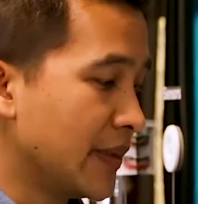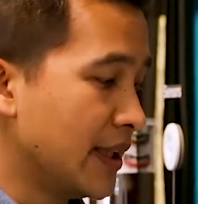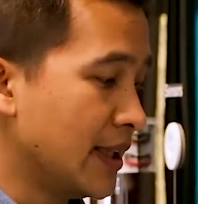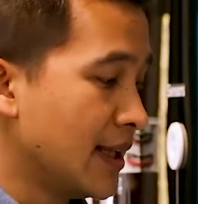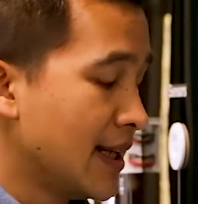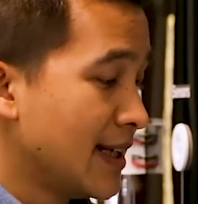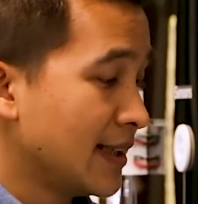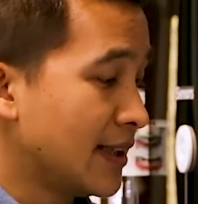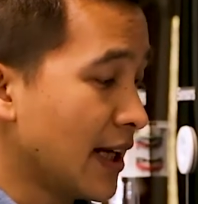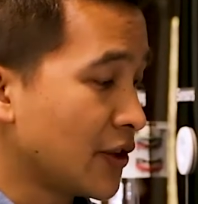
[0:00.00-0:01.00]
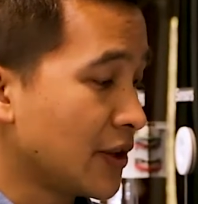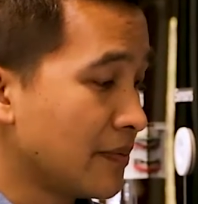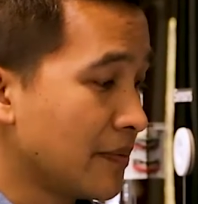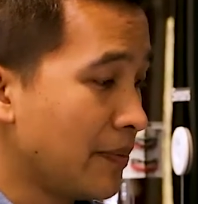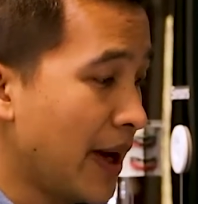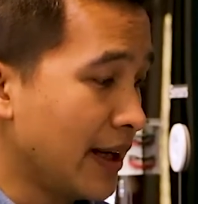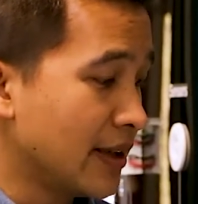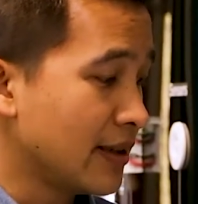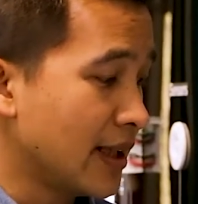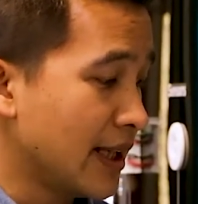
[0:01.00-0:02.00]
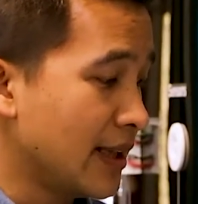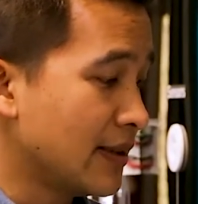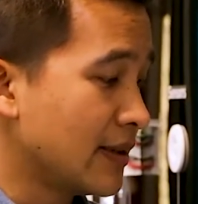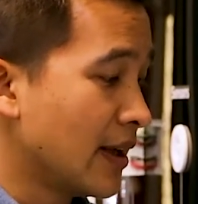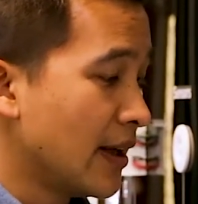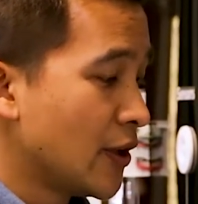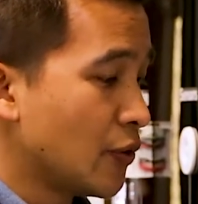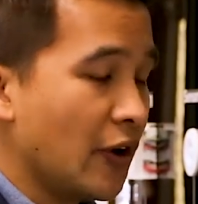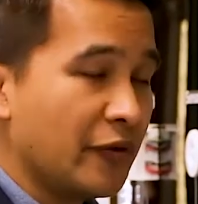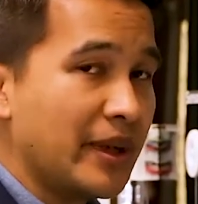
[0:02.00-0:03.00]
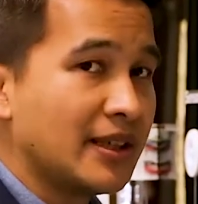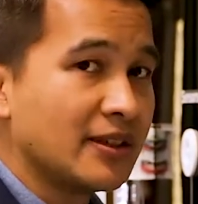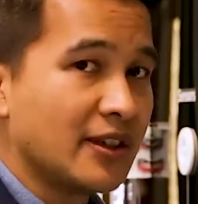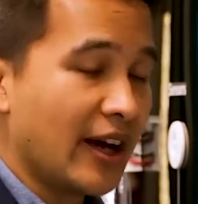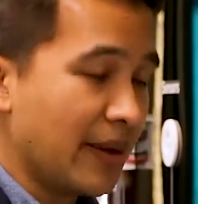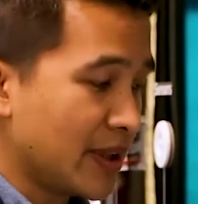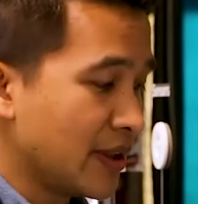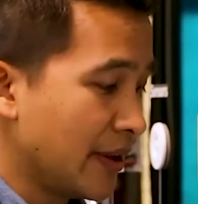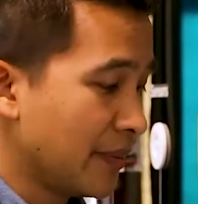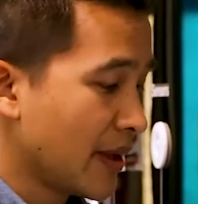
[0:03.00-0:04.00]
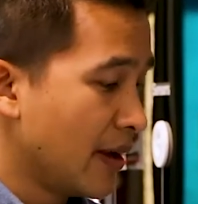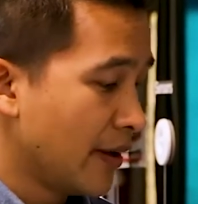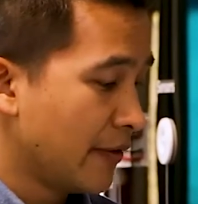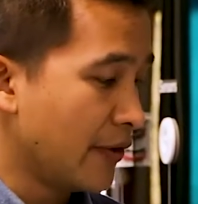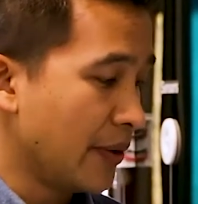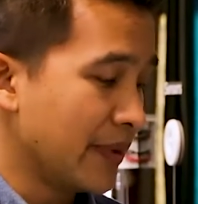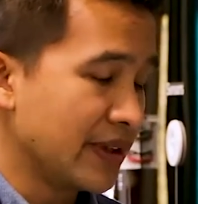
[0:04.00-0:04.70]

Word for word: The detection pattern is twelve meters diameter from